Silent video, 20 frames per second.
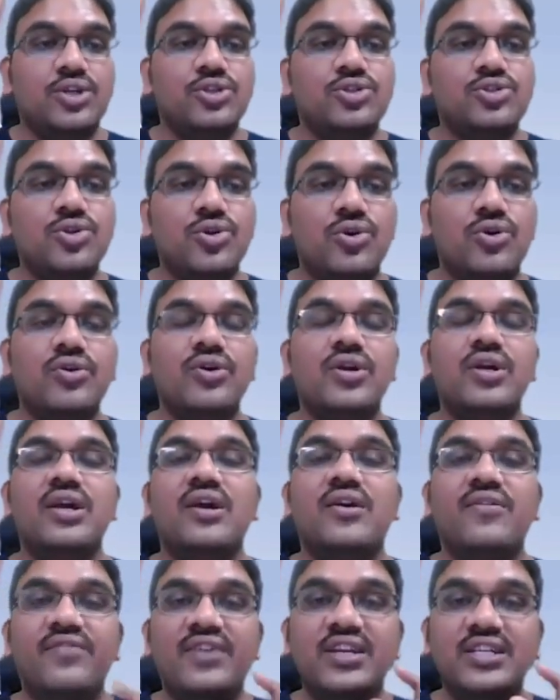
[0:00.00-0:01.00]
So,
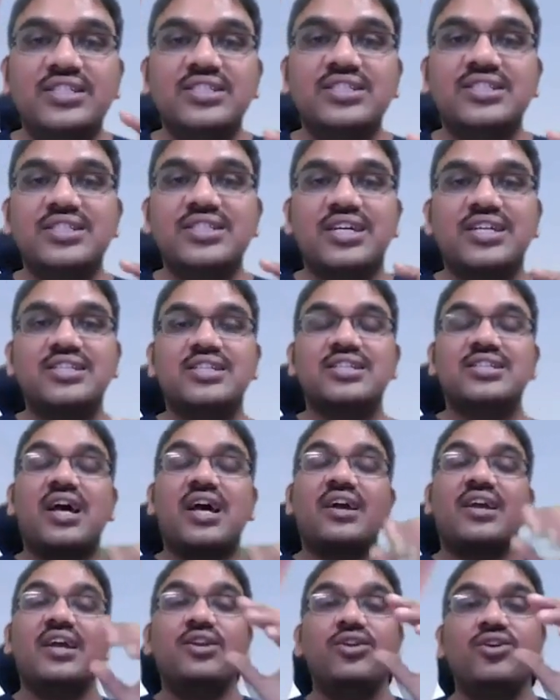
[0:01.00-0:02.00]
which structures?
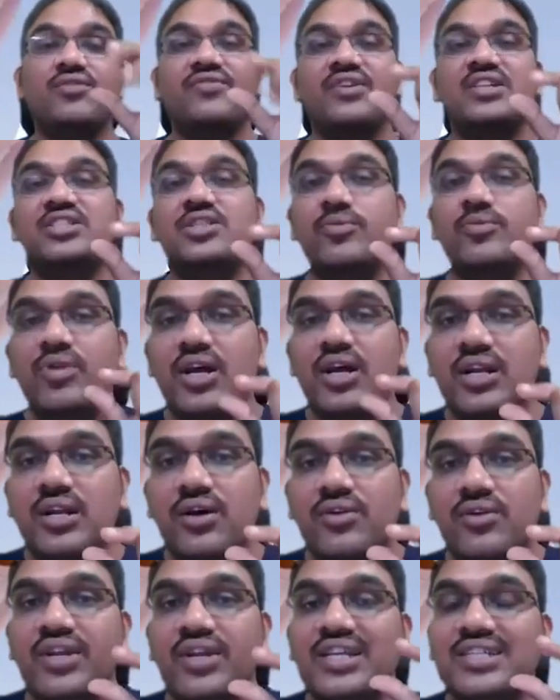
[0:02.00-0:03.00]
Again, your vestibular
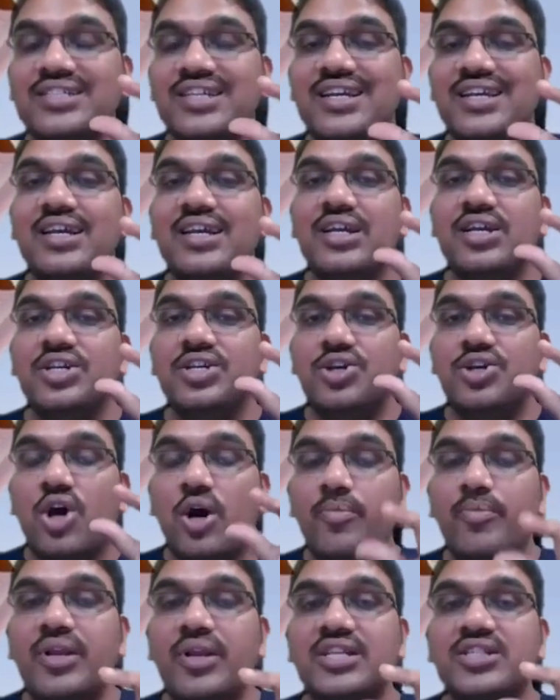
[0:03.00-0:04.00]
nerve is a
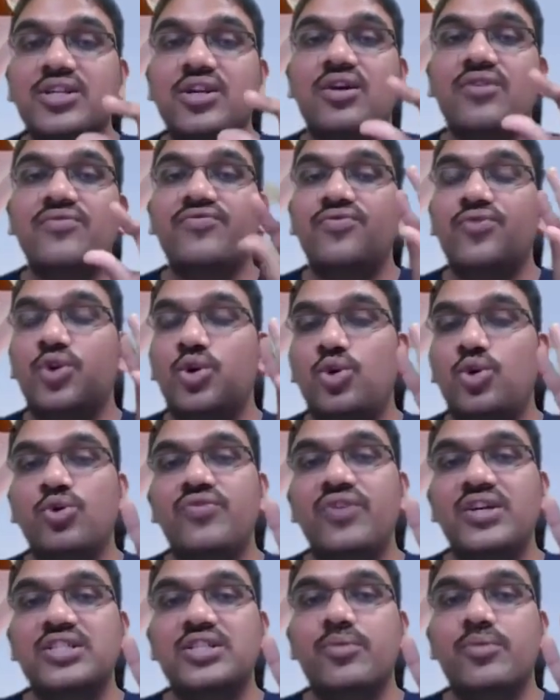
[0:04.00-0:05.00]
combination of
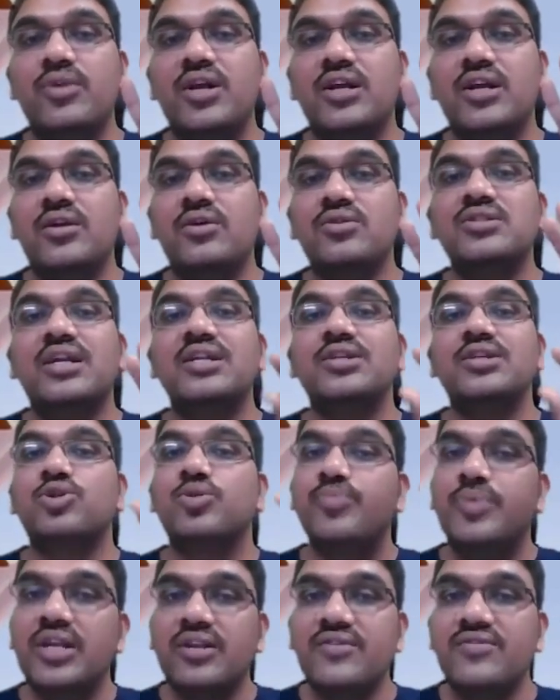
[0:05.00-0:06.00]
two vestibular nerves, that is
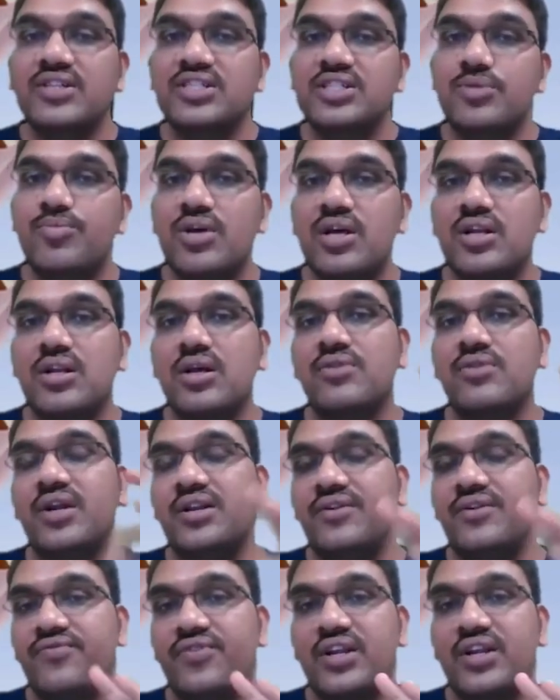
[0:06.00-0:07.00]
superior vestibular nerve
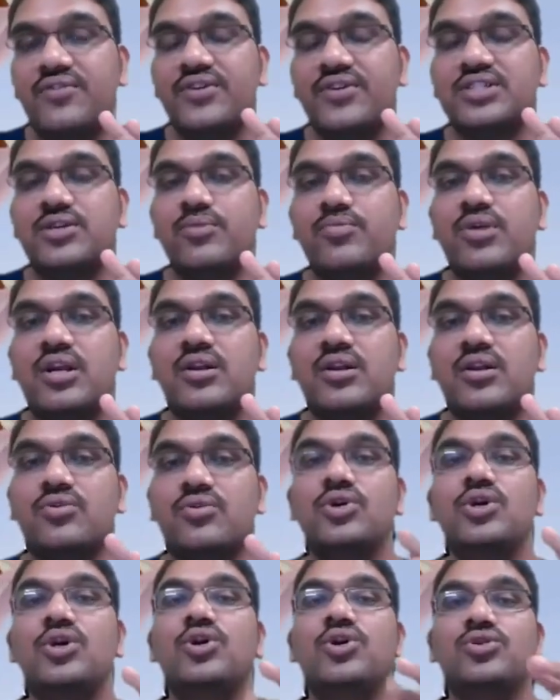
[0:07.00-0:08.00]
and inferior vestibular nerve.
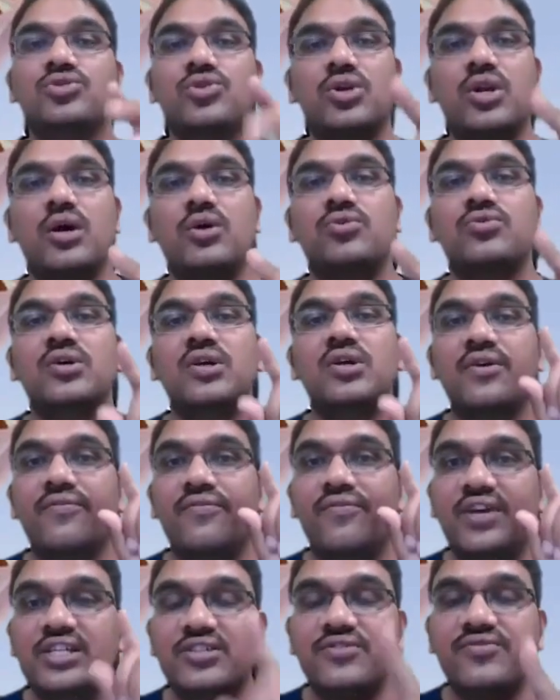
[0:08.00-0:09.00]
So now,
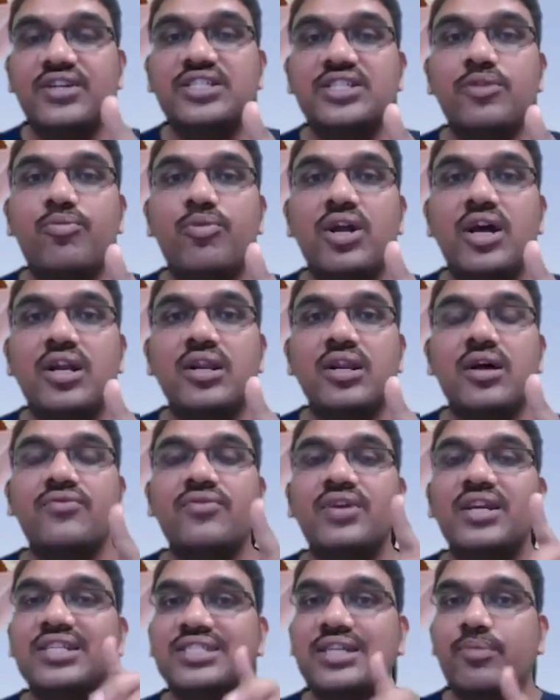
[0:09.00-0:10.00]
which vestibular
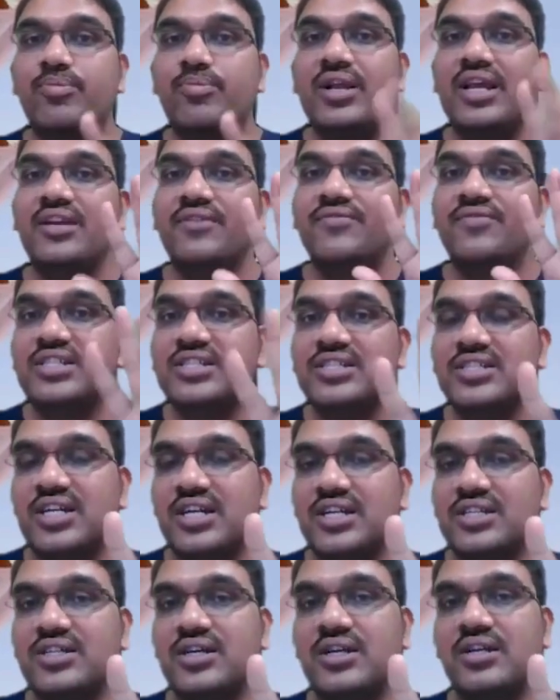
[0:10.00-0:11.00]
nerve is supplying which
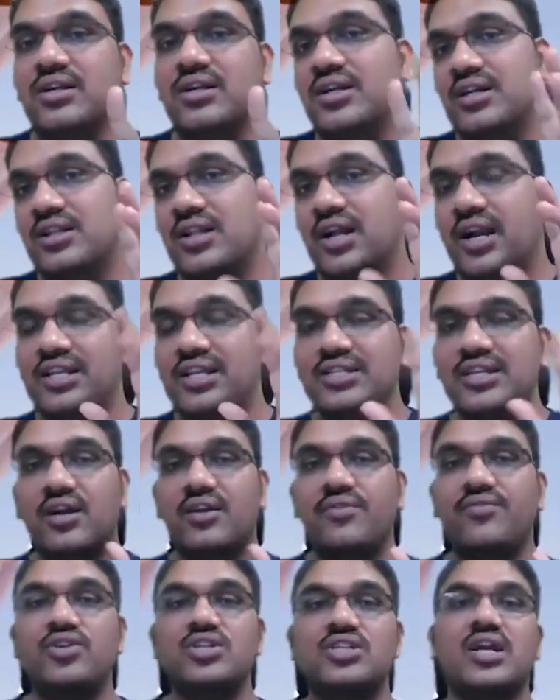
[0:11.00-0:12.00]
structure? That is a
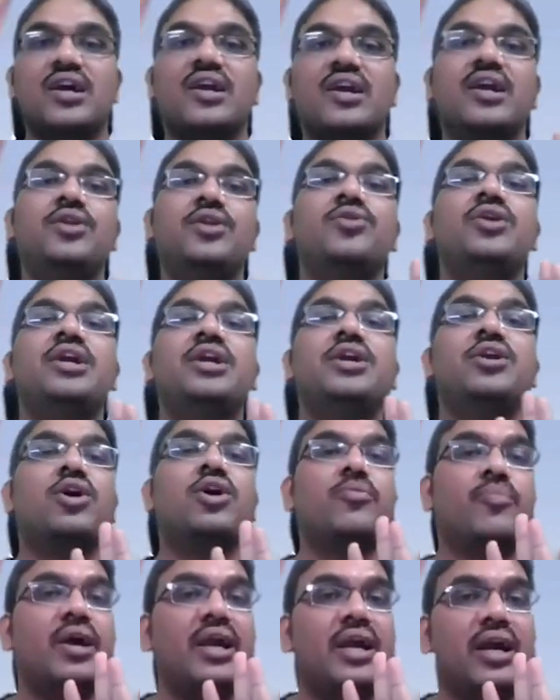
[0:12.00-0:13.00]
confusion. Again, you need
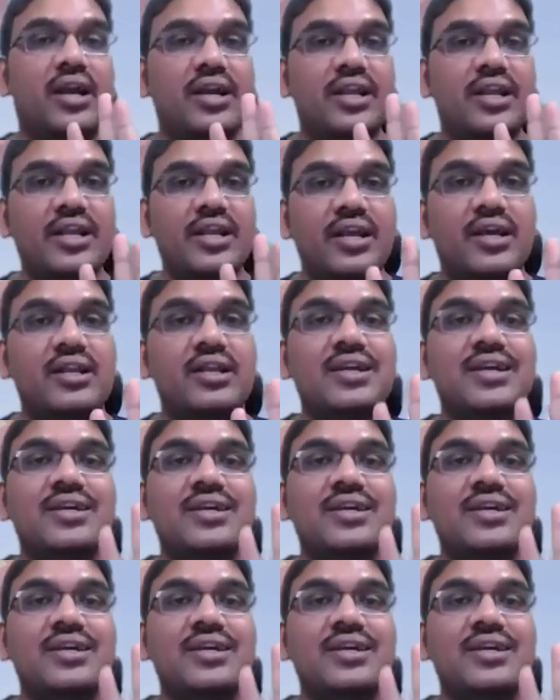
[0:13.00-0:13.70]
not by heart here.